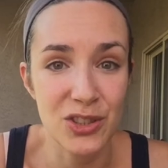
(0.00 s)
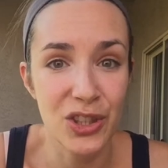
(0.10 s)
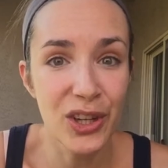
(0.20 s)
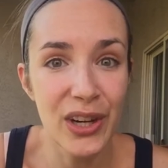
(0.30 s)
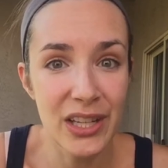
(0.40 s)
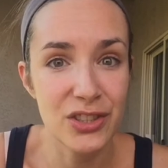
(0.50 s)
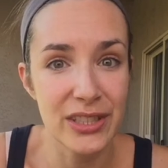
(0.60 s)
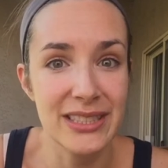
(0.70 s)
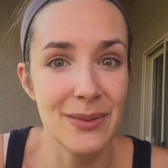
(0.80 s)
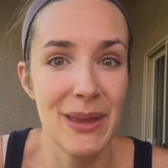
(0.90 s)
sugar and
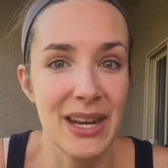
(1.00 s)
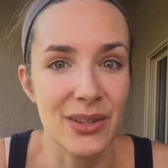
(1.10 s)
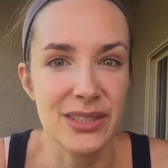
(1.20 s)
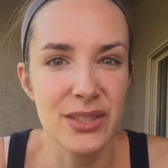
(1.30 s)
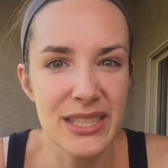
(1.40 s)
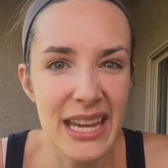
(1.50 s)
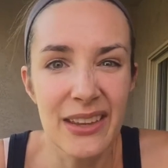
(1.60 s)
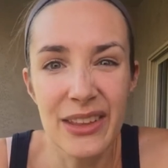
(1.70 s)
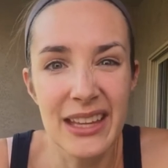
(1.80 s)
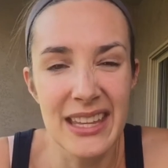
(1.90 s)
just tomatoes. So take
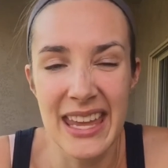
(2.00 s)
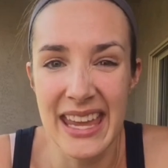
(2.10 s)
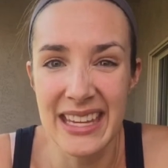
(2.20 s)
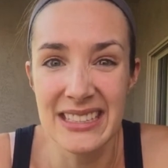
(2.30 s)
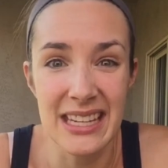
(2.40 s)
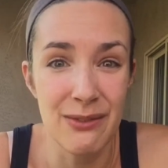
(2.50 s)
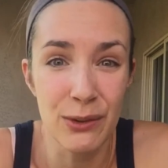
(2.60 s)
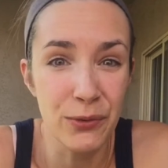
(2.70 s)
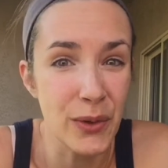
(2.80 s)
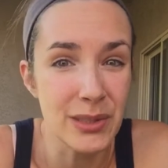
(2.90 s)
a look at the cans,
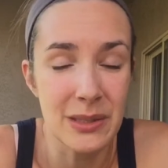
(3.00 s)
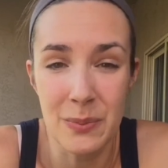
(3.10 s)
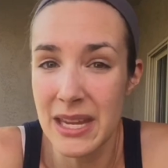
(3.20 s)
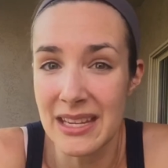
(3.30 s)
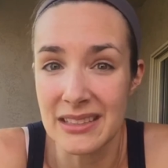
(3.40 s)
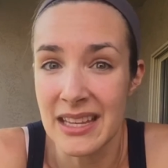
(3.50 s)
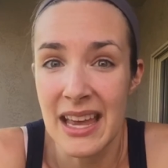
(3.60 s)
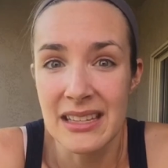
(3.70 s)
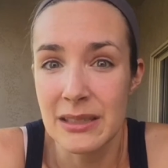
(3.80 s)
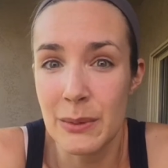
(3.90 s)
even frozen peas.
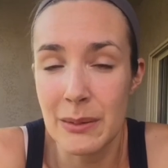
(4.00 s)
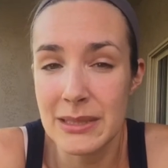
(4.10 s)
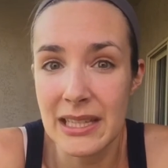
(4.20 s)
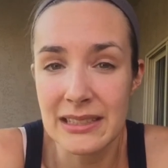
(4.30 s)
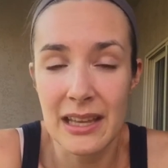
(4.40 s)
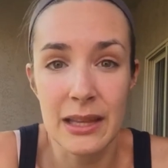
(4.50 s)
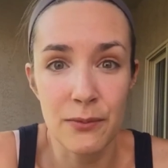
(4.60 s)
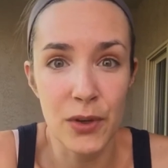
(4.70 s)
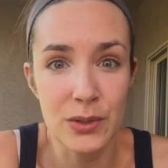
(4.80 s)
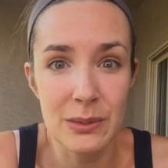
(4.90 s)
Sometimes they'll sell them
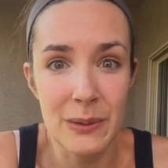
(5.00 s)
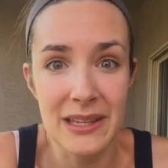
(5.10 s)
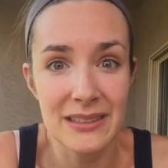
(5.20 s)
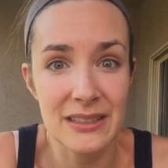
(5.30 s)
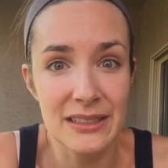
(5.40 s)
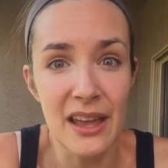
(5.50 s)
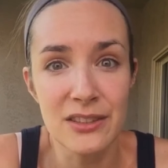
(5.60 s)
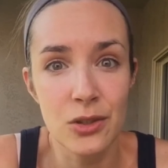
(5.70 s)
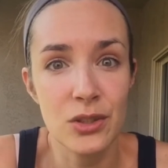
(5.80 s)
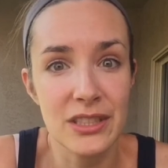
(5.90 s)
frozen peas and
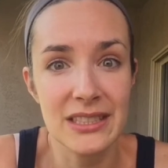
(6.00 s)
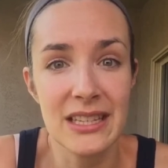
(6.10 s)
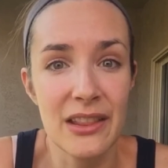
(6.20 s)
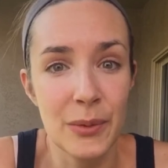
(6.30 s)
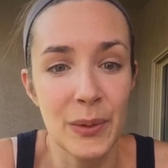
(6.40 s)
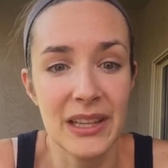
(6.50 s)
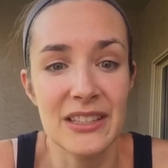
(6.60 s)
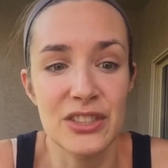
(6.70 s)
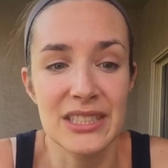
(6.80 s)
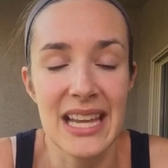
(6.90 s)
salt, or just another brand
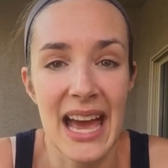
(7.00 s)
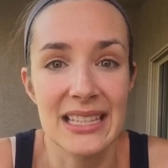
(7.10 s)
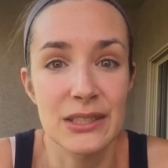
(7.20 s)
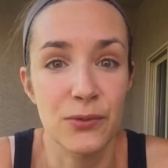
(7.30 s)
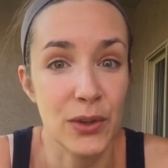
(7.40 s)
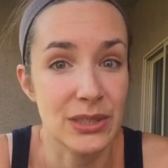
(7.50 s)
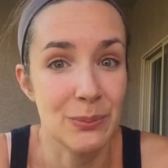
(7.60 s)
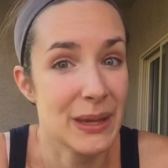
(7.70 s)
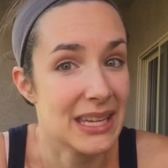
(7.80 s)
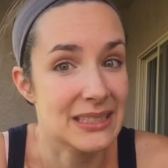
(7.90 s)
that just has frozen
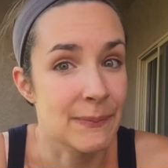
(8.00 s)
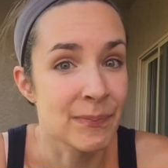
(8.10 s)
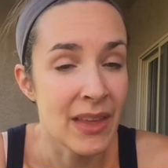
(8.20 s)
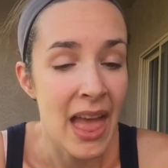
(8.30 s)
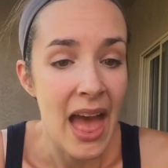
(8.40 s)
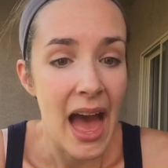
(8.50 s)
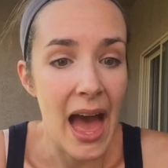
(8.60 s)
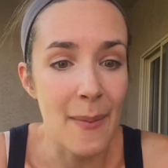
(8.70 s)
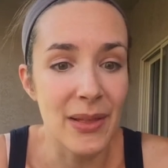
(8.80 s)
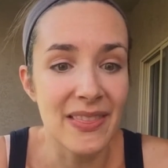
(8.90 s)
peas.
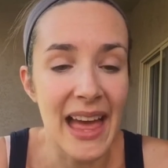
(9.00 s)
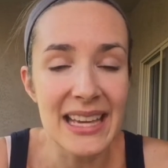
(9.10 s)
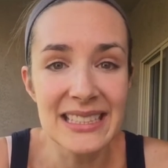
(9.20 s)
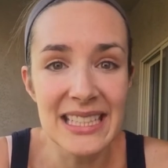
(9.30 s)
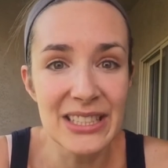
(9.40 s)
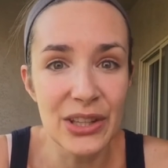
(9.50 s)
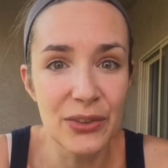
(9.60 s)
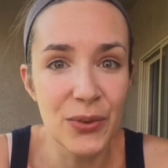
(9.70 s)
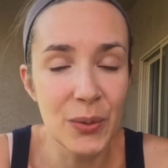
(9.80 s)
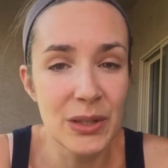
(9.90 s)
Last thing to look
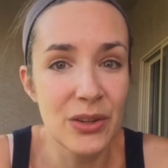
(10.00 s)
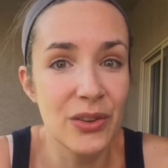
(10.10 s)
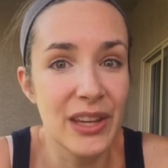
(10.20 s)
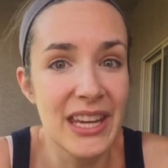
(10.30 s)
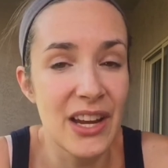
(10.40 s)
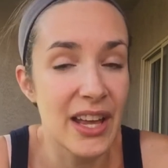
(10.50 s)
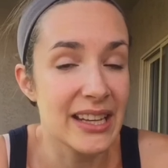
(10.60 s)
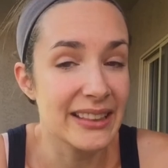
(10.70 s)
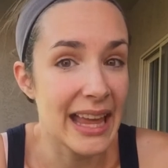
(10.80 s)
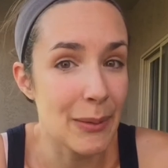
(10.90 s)
for when you're looking on
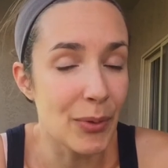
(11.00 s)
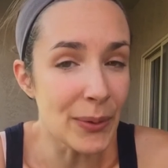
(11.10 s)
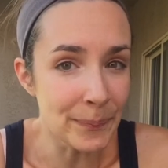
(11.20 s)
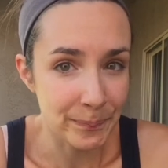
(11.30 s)
a label